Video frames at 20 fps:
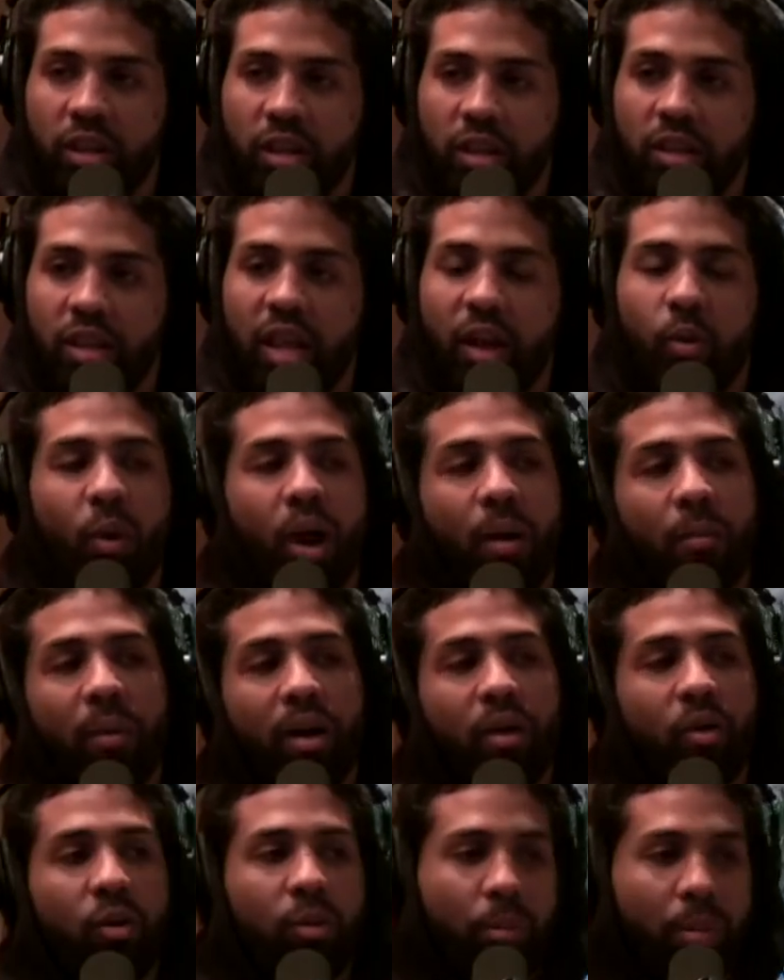Right. Like, why am I
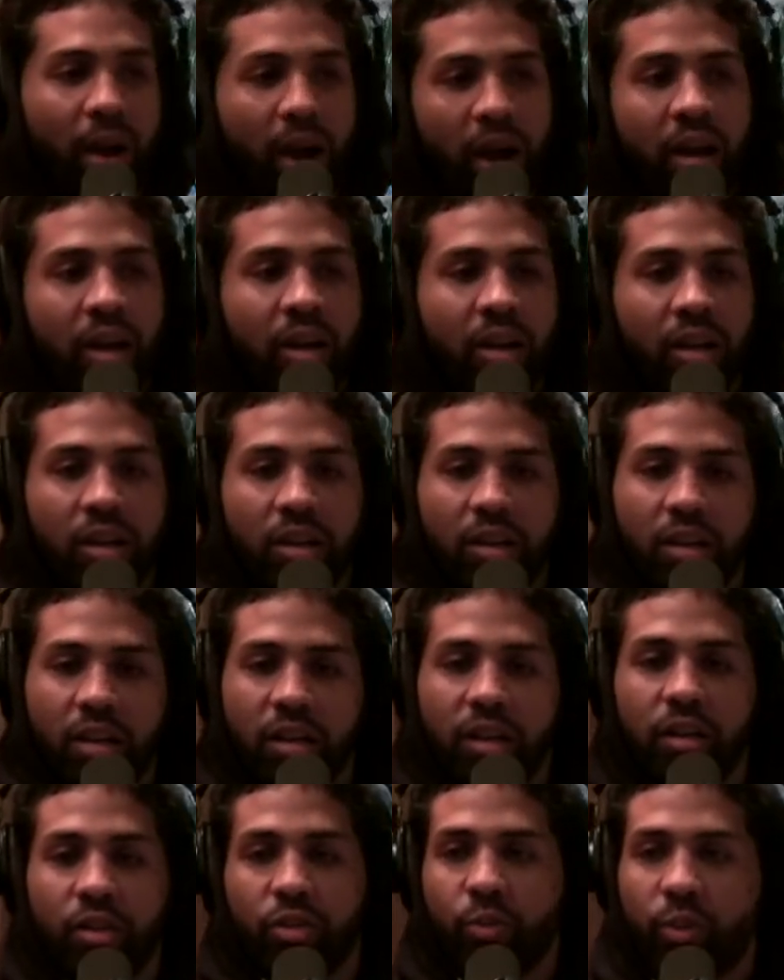going to buy
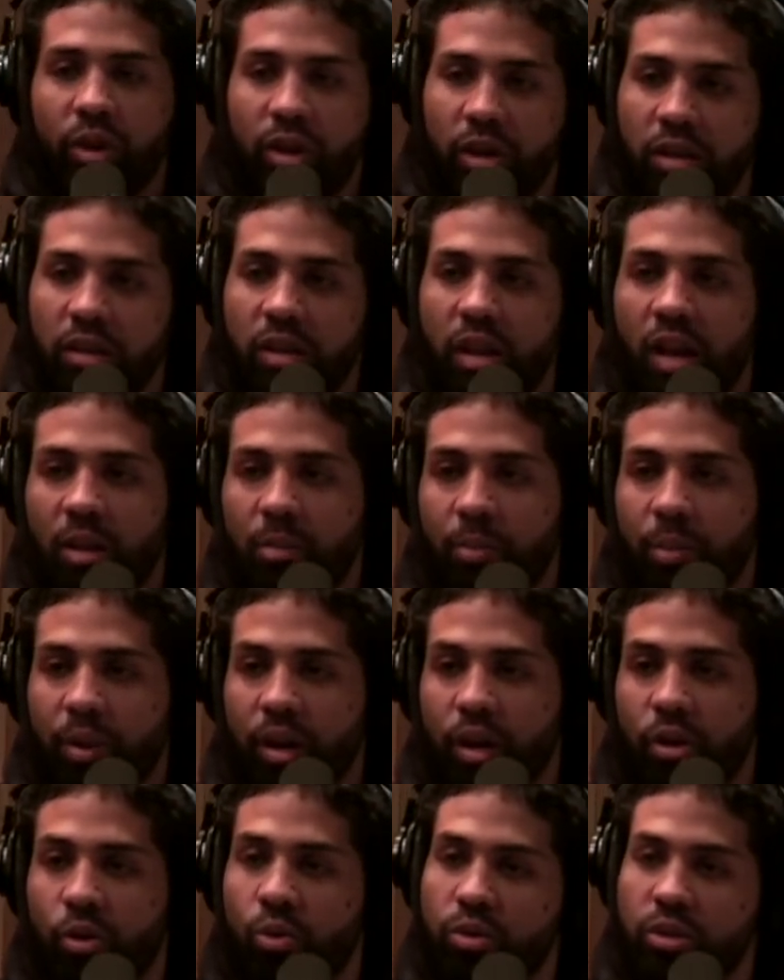a three hundred dollar pair
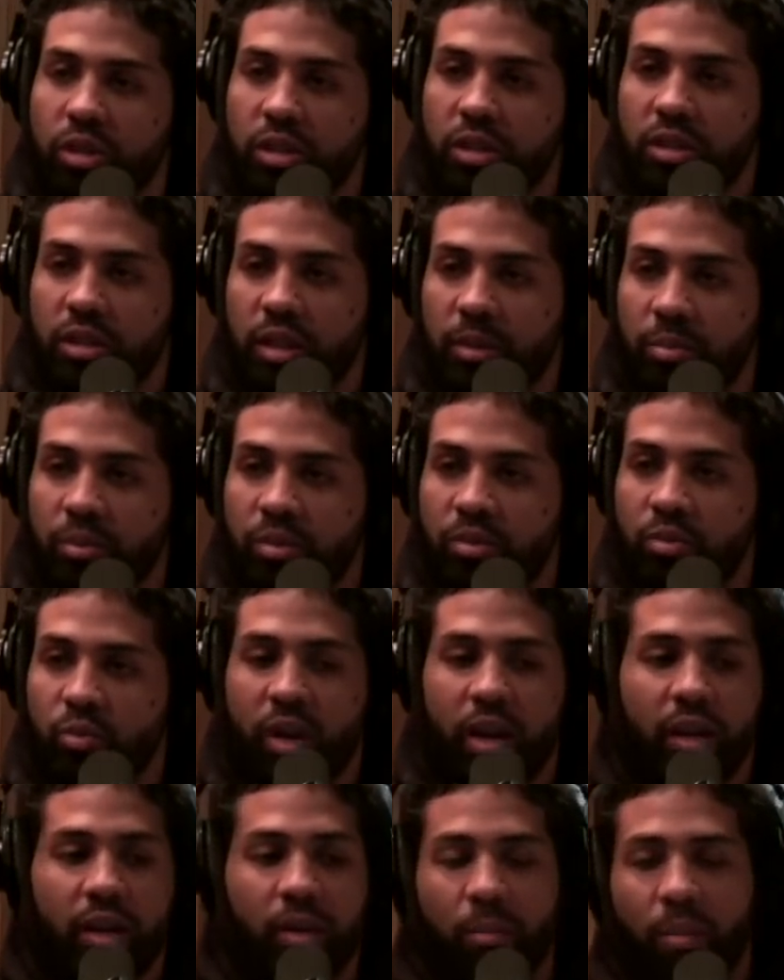of Gucci slippers when
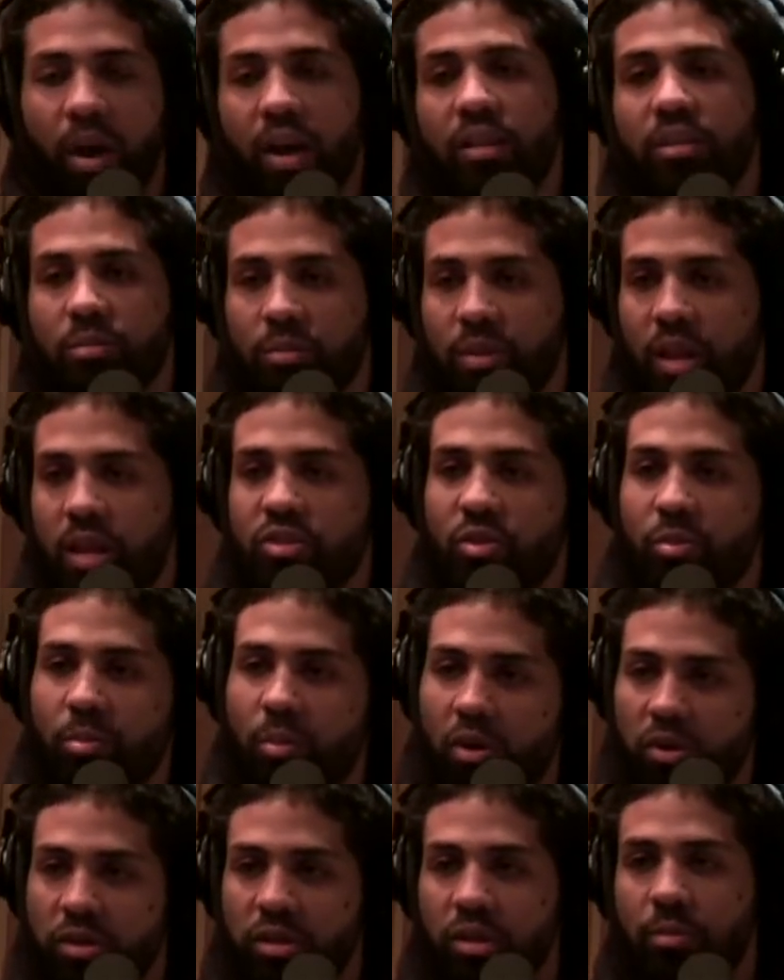I can buy some Lonzo
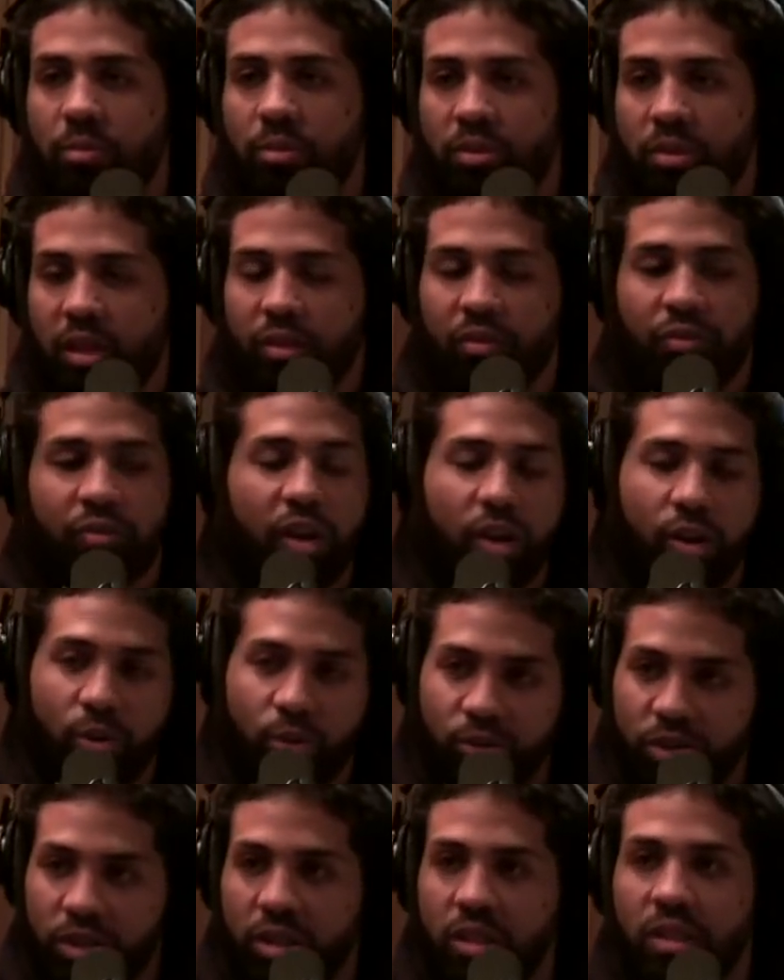Ball slippers? Like, fuck
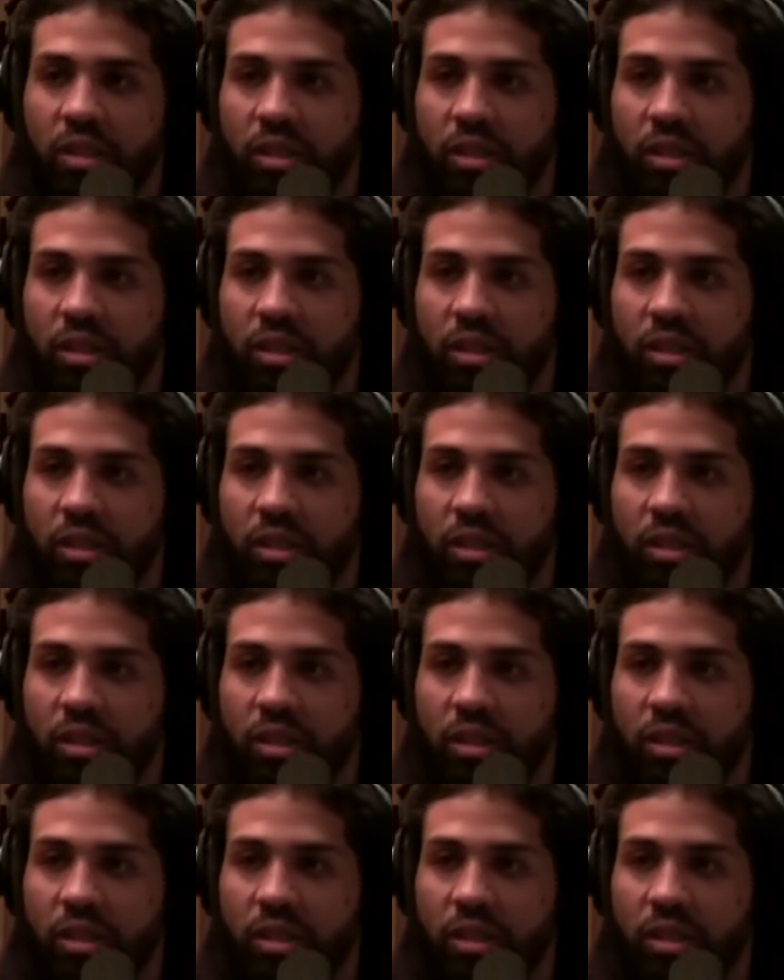Gucci.